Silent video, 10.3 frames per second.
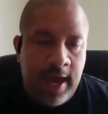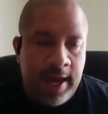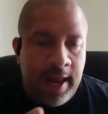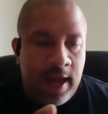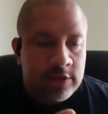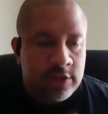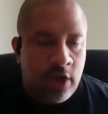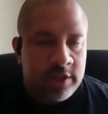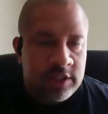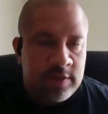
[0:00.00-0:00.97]
and I'll
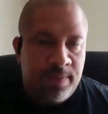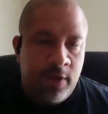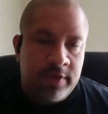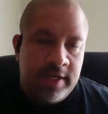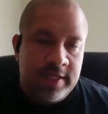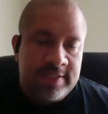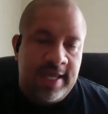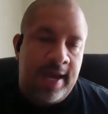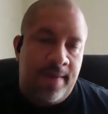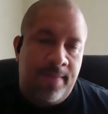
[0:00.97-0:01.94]
start just building this
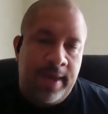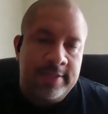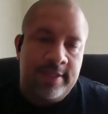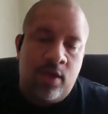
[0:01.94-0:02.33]
database.